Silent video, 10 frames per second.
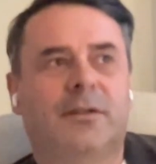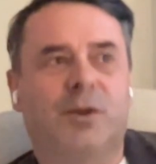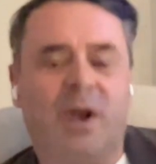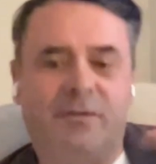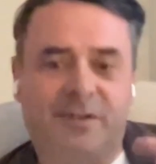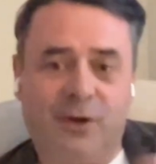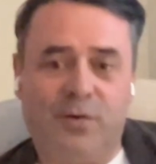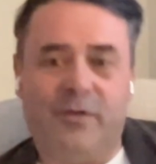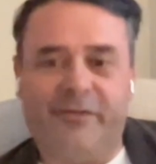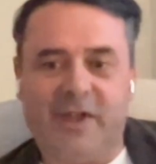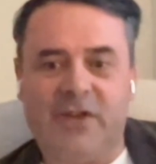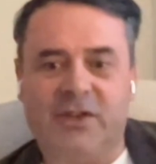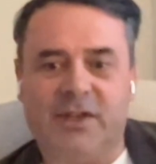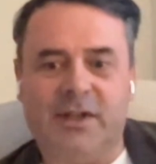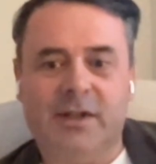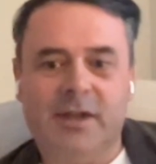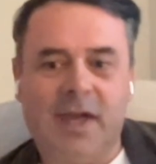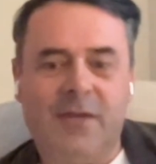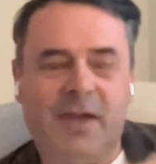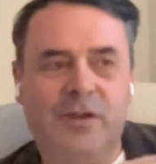so you have zero inflation,
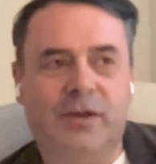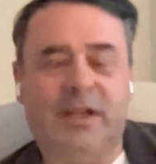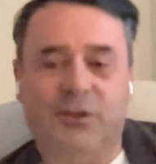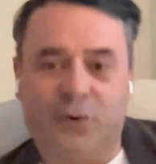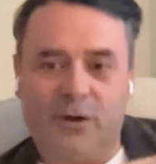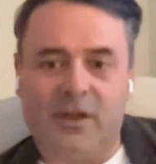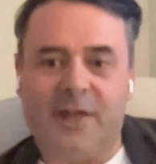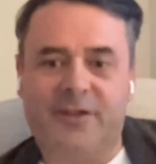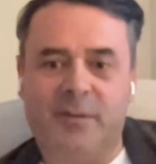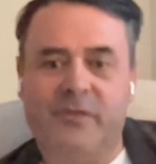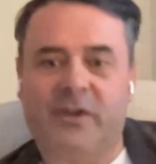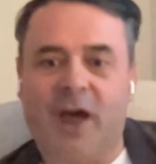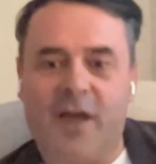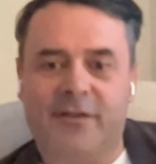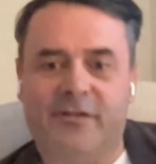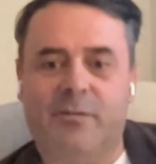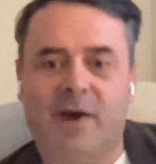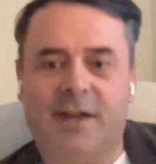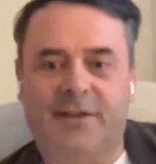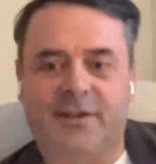then you can internalize some of the cost of the
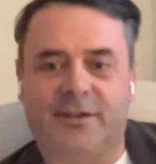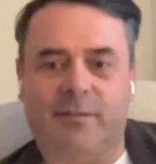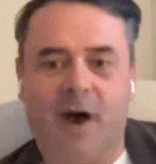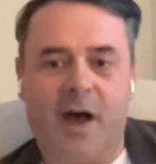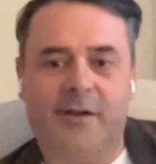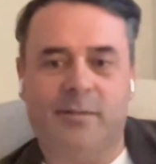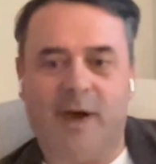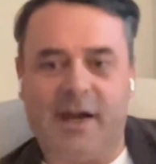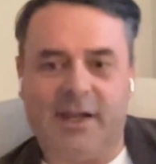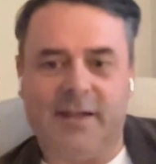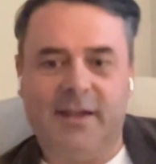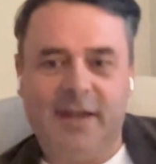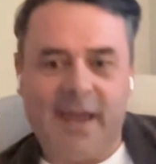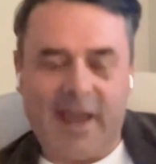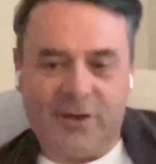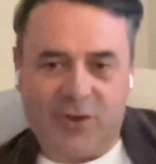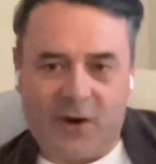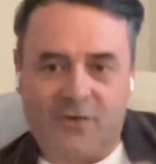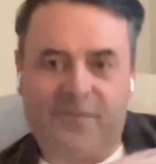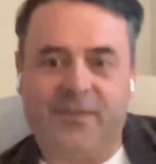money system onto money and
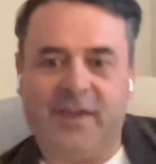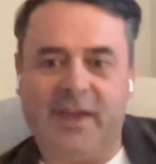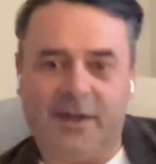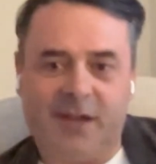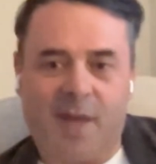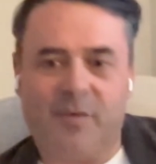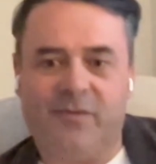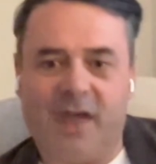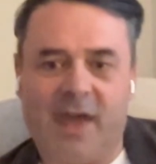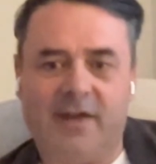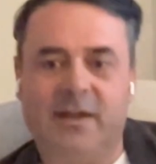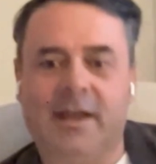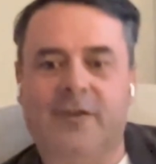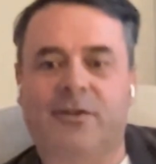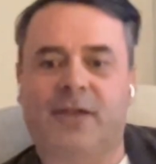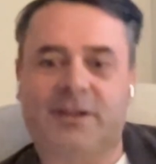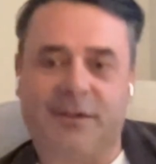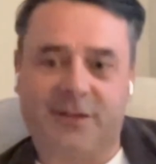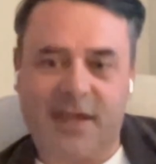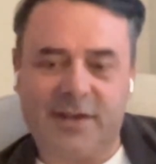charge a fee on top of that. And so that's
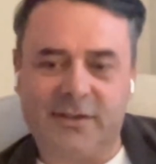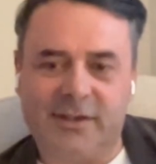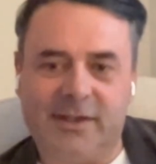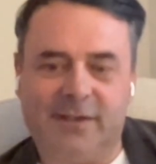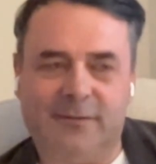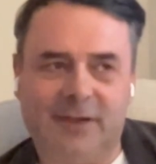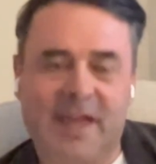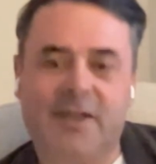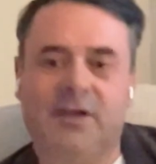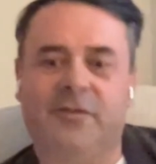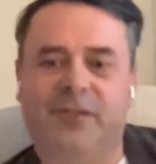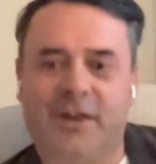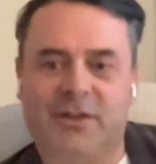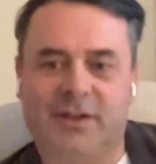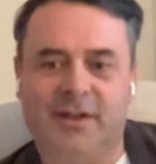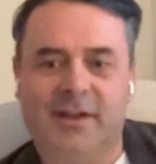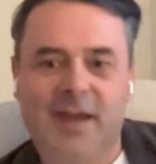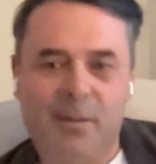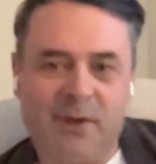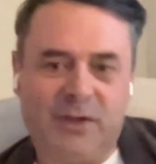essentially like an inflation,
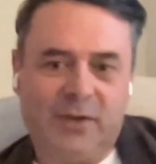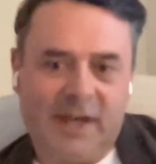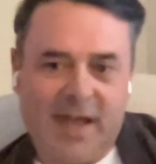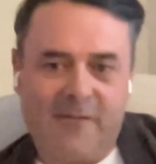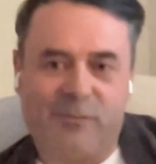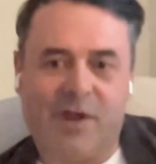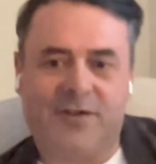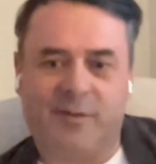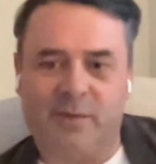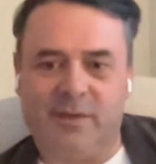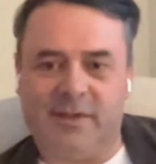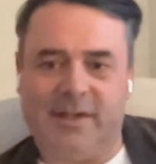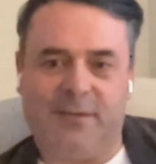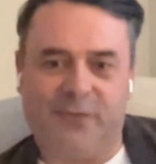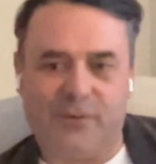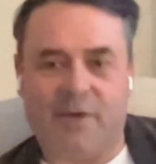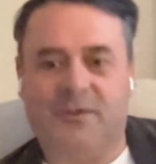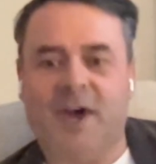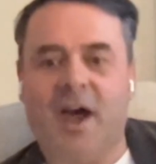but you can have price stability throughout